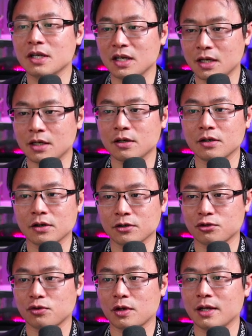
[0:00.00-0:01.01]
in
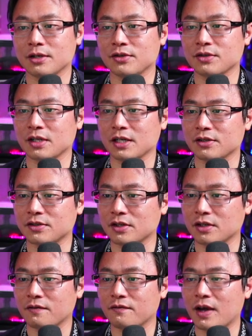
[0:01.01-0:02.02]
Australia, just like the
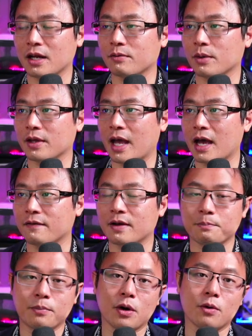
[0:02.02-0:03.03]
Silicon Valley, what they have
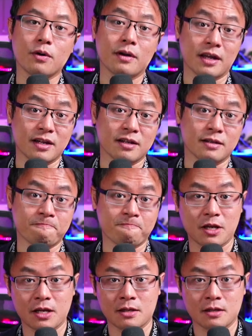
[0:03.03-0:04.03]
both in
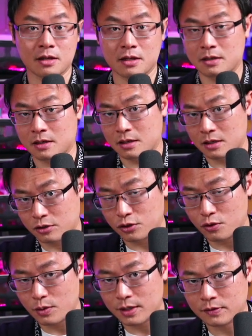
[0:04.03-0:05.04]
the
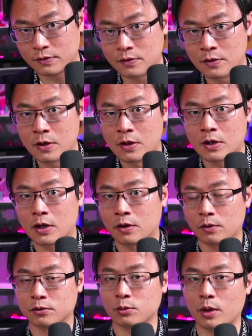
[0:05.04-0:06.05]
US and
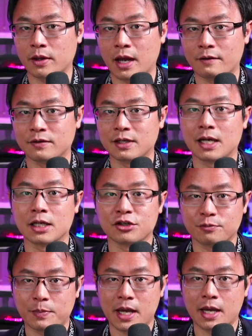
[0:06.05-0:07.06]
also what they have done in
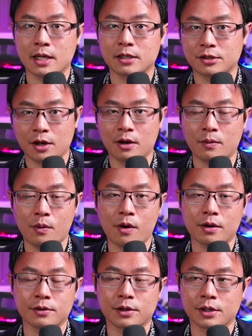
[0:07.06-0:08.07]
Japan,
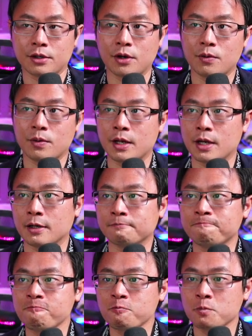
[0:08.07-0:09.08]
Taiwan and Korea.
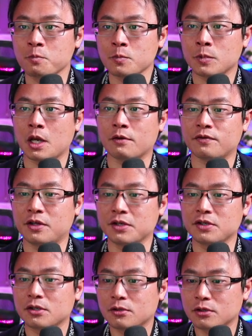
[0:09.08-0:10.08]
Now this